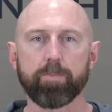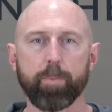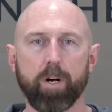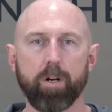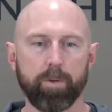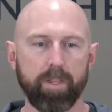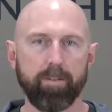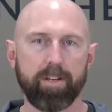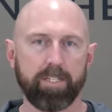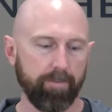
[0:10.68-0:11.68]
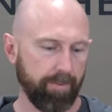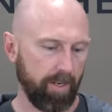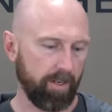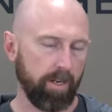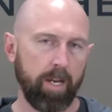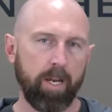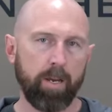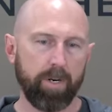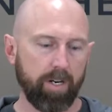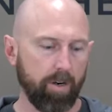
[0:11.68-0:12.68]
is Paul with FHF Gear.
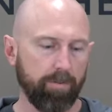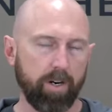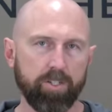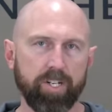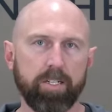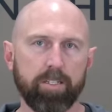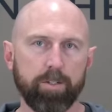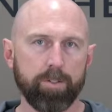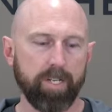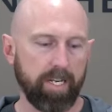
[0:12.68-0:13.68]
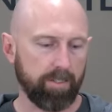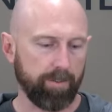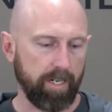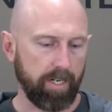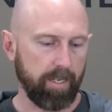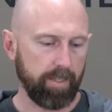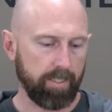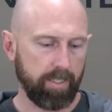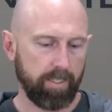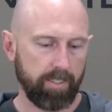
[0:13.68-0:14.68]
I'm here to go over our Gen 2 chest rig.
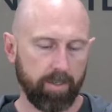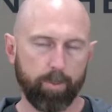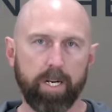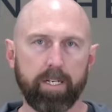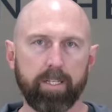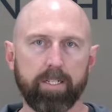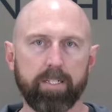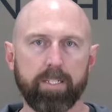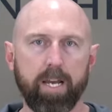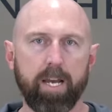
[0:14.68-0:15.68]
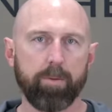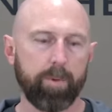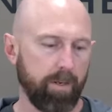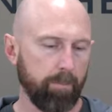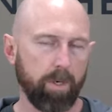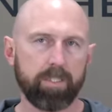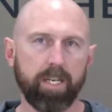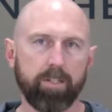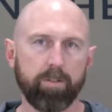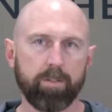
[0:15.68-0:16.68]
This is a rig that is designed to be a
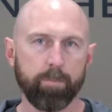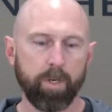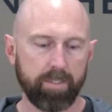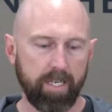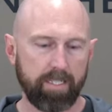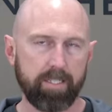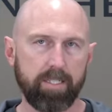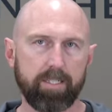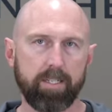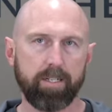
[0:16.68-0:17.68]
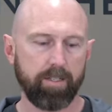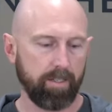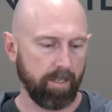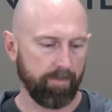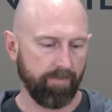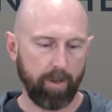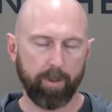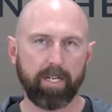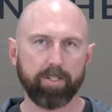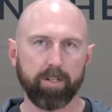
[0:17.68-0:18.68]
multi-use, multi-season
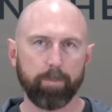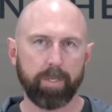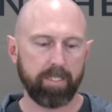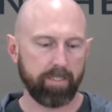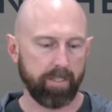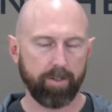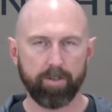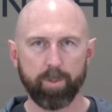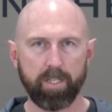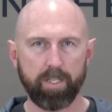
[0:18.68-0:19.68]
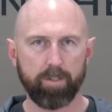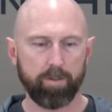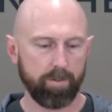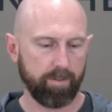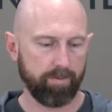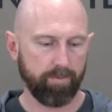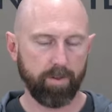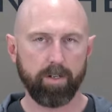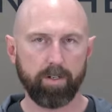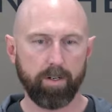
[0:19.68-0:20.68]
foundational piece that you can really use
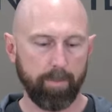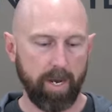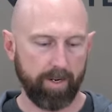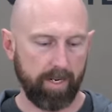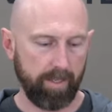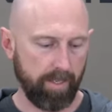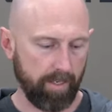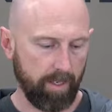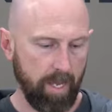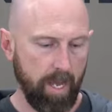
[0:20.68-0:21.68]
for about anything.